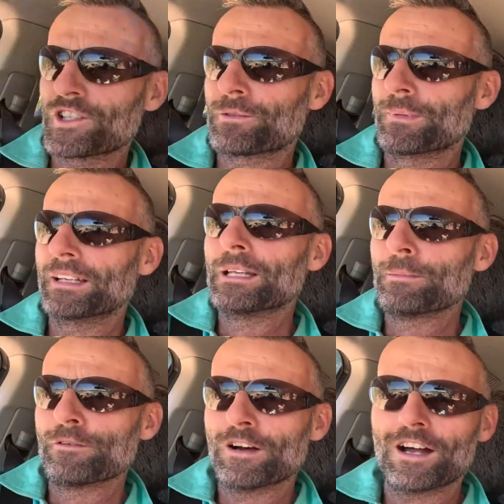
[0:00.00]
got a speed
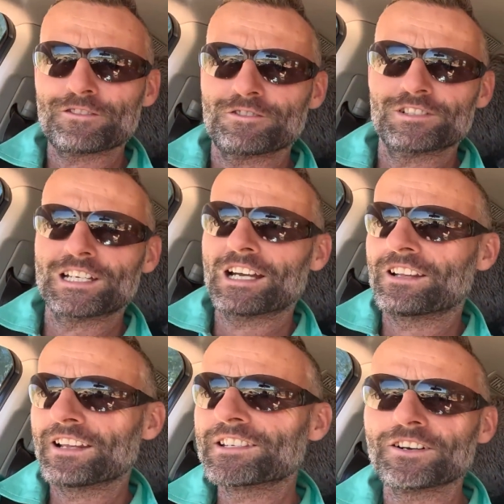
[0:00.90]
limit of 110
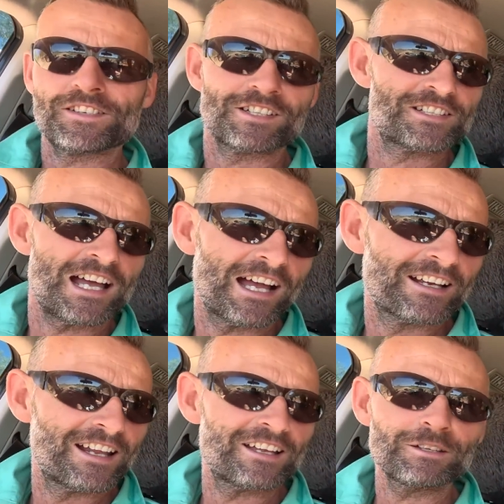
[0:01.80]
and these guys are just
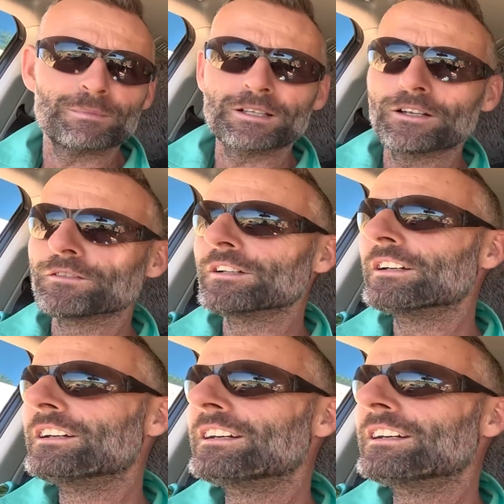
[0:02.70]
hanging out in the middle of it.